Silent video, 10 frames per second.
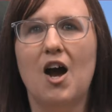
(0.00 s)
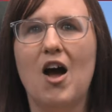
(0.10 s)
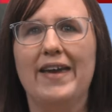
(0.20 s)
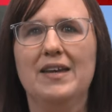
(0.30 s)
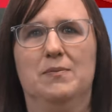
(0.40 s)

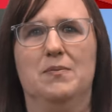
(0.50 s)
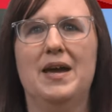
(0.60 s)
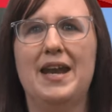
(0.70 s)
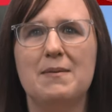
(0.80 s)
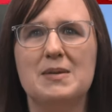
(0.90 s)
Hi,
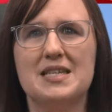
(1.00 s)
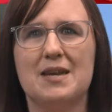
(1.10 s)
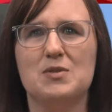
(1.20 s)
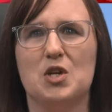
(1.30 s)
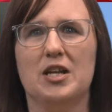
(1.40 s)
my name is
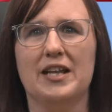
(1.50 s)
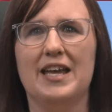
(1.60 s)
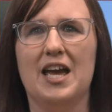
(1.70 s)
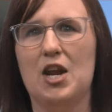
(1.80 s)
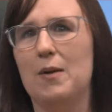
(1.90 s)
Kim
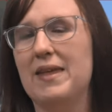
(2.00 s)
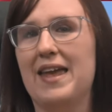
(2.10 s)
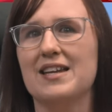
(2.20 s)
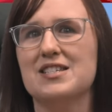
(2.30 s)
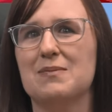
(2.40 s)
Donnelly and I'm
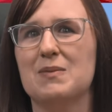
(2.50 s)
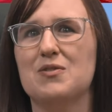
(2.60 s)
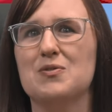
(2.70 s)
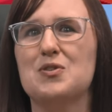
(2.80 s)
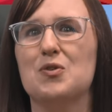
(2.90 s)
the Acting
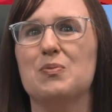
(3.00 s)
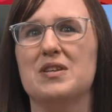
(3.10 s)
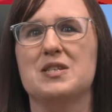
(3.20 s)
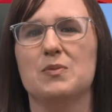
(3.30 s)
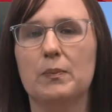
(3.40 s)
Middle School
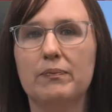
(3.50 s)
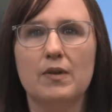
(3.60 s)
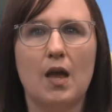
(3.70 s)
Principal.